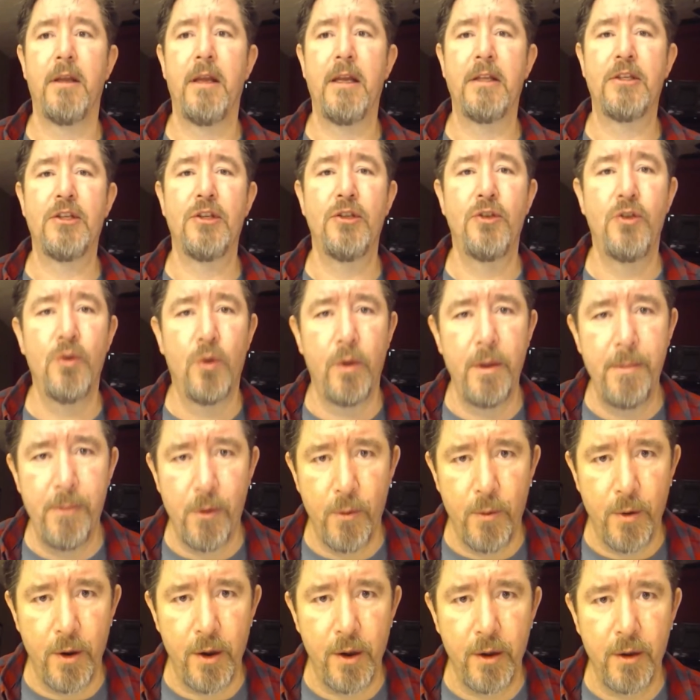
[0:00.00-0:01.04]
It's
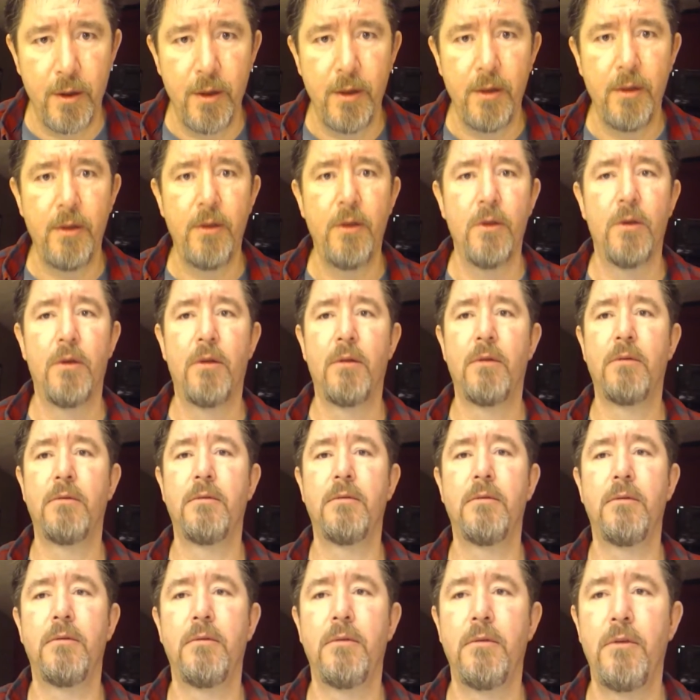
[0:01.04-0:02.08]
enjoyable work.
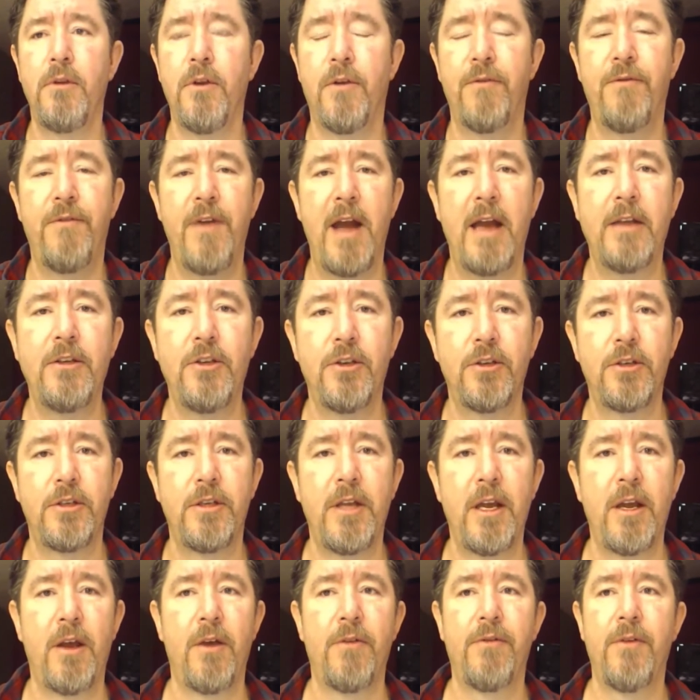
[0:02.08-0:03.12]
You'll find
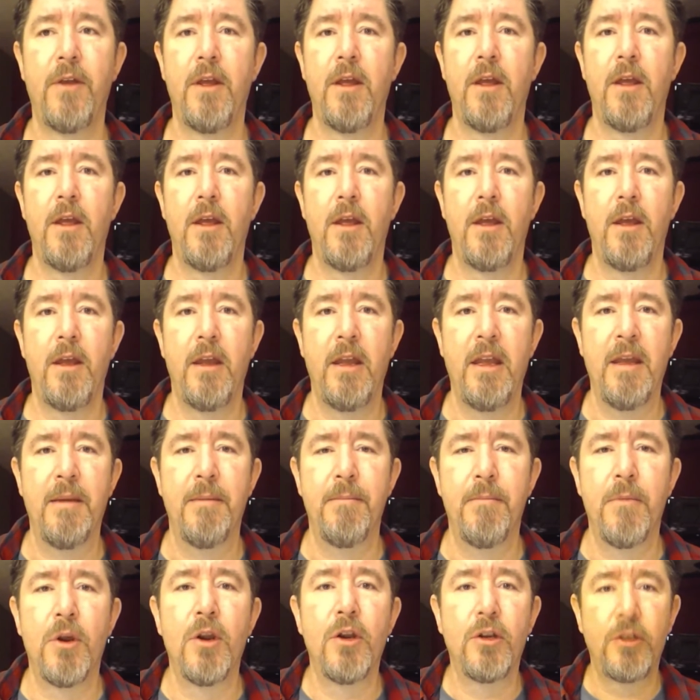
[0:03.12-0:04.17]
yourself
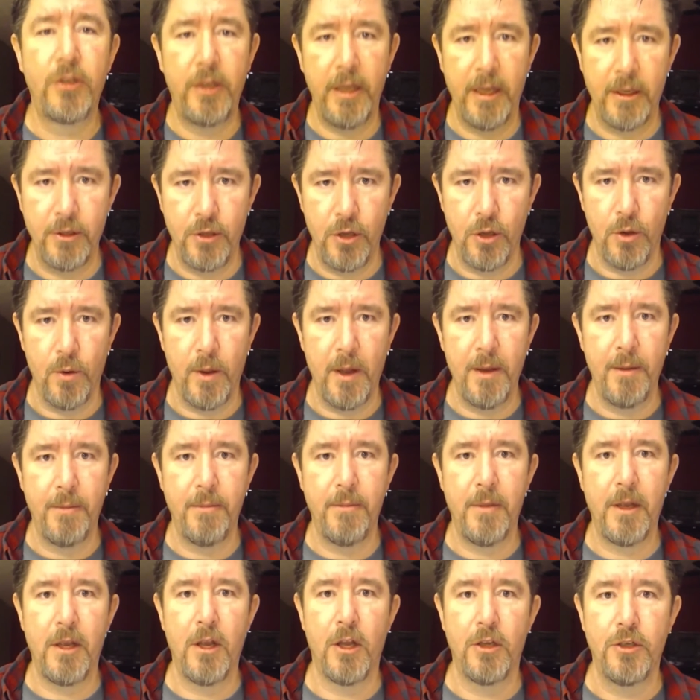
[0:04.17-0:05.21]
immersed into
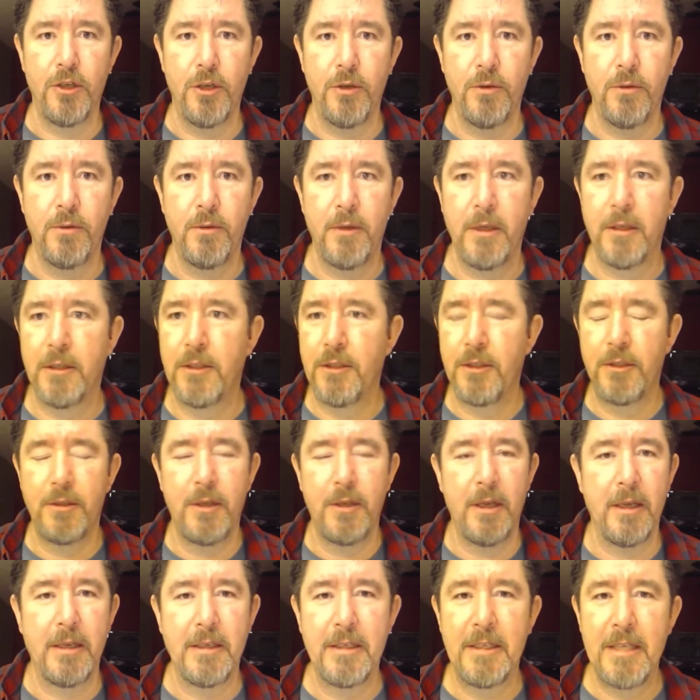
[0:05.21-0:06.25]
it because it's
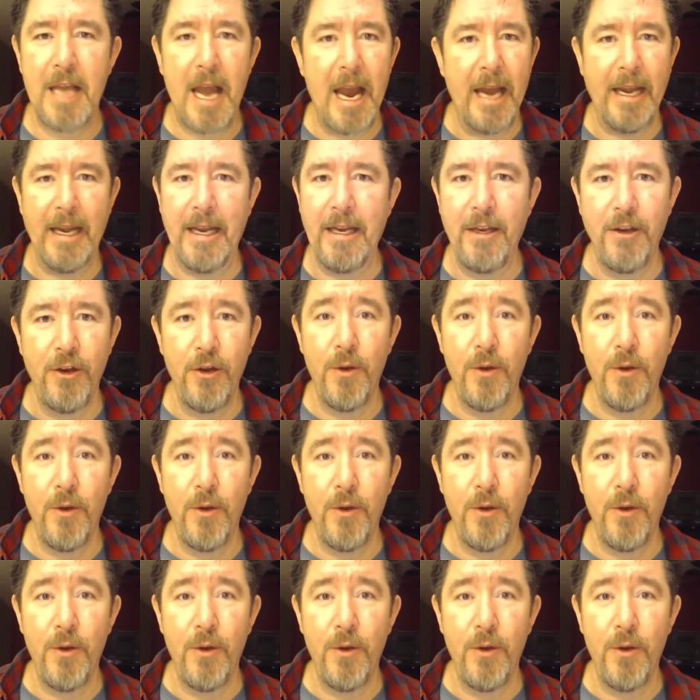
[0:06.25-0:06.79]
exciting.